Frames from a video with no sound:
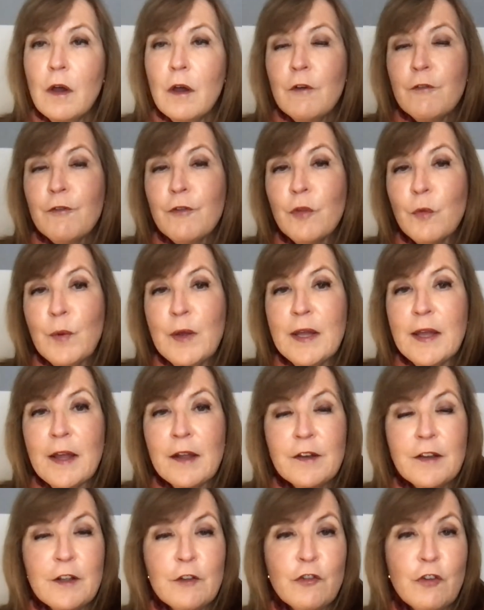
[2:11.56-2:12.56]
For the week
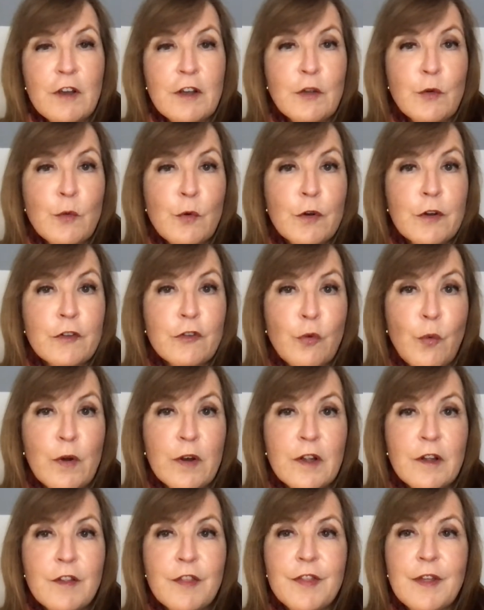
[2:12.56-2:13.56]
ending January
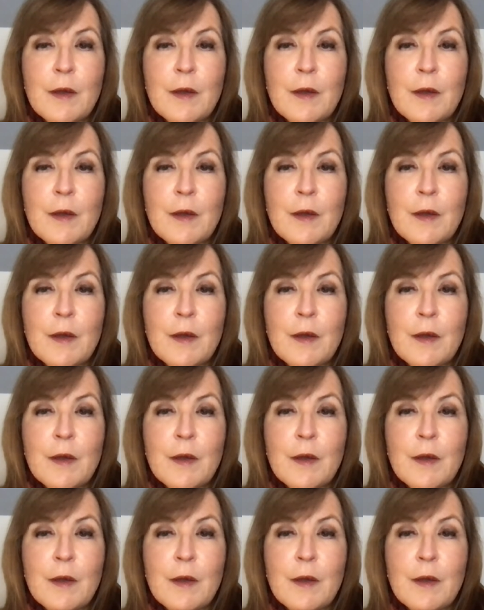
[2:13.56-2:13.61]
20th,